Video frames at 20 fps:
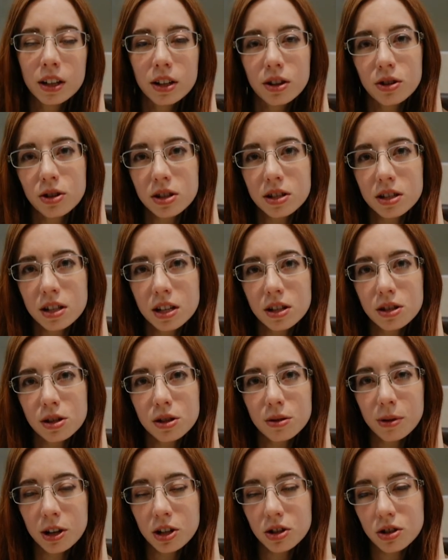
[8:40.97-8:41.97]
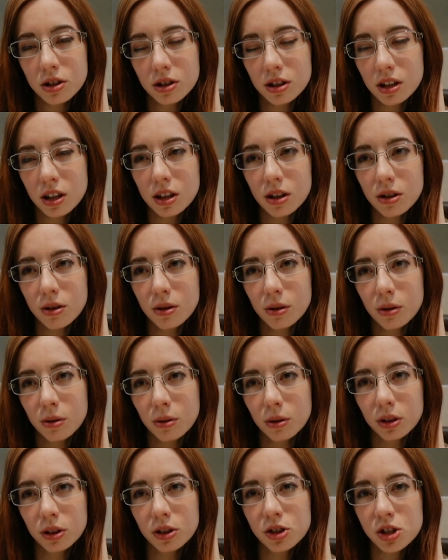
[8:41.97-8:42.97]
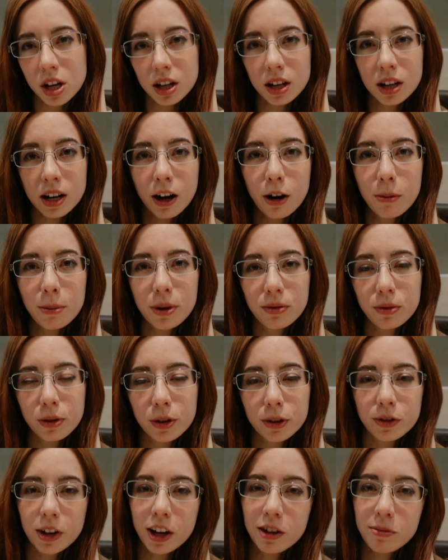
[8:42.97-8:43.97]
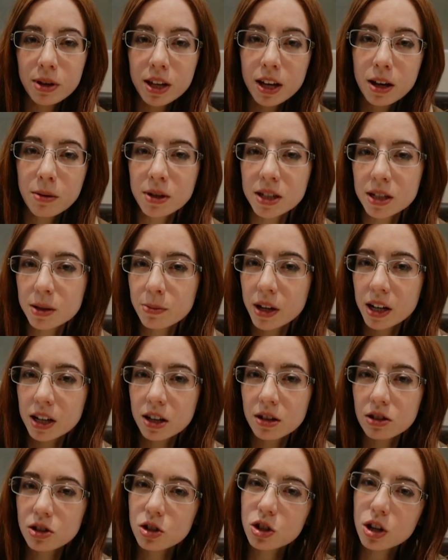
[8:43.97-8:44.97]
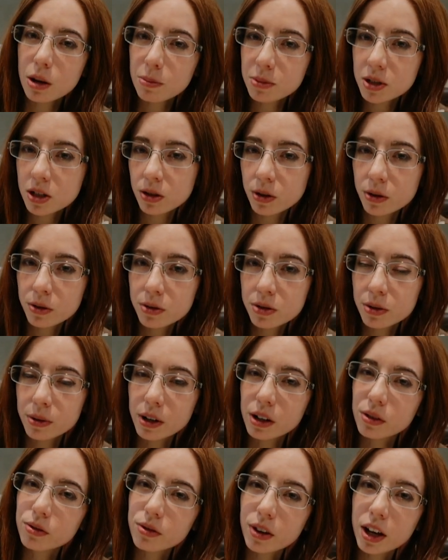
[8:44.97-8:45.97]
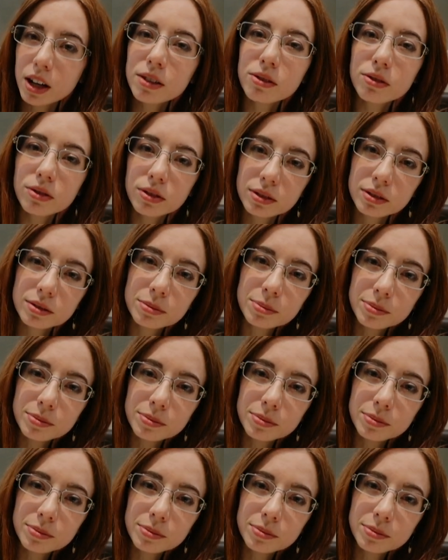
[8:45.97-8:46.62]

You just need to make sure that you check it out before 5 p.m. as many of the shops close around 5.